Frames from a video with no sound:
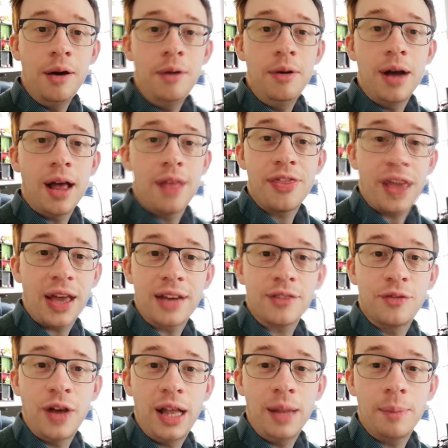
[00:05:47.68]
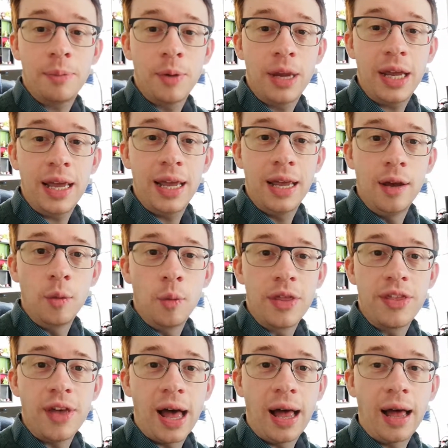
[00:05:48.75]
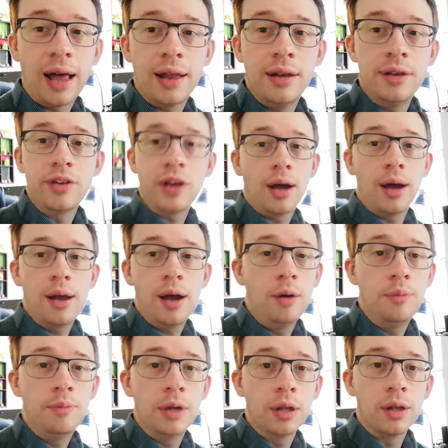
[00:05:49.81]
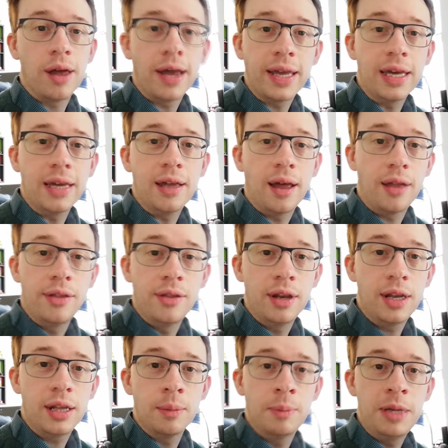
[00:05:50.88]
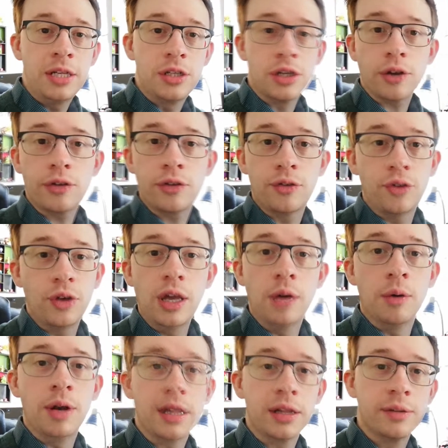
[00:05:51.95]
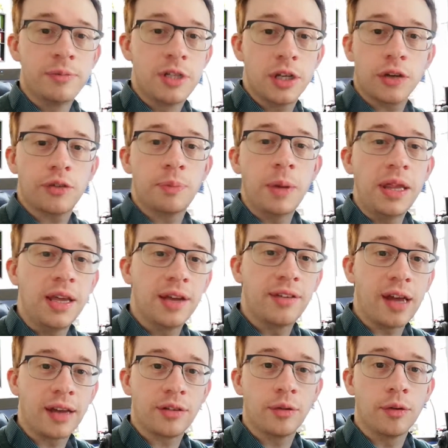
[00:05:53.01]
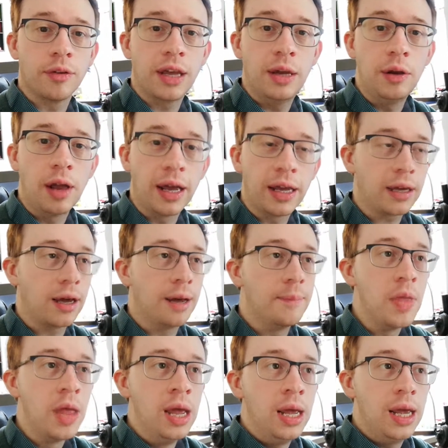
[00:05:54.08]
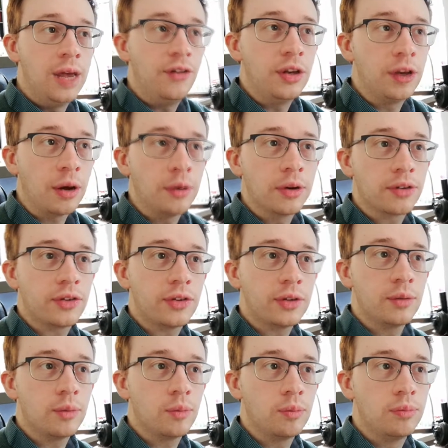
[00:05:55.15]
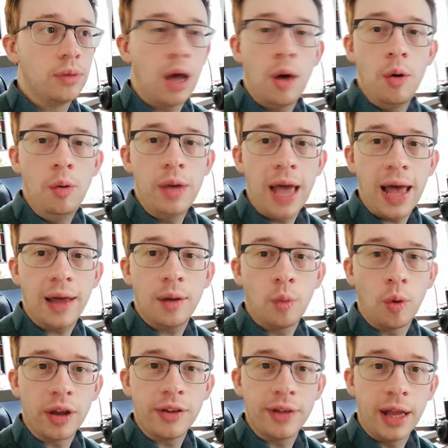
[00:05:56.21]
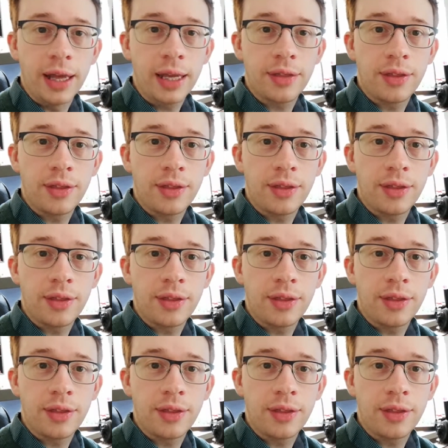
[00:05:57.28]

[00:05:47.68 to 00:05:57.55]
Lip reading: And thanks for helping with that, and I hope you'll like it, and that it'll be just for you, and it'll just be the exact sort of thing you like. If you don't know yet what it's like,